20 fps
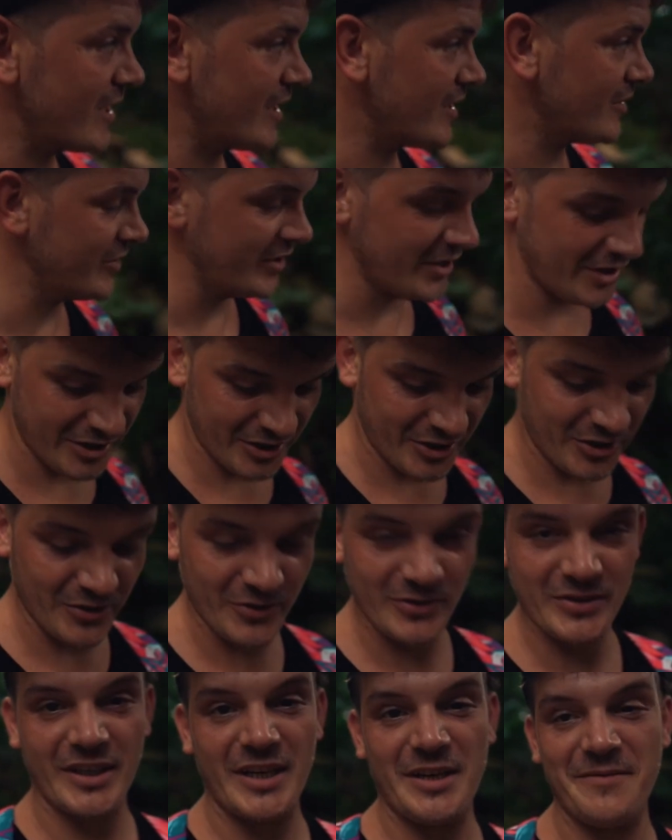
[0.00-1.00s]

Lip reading: are really cute and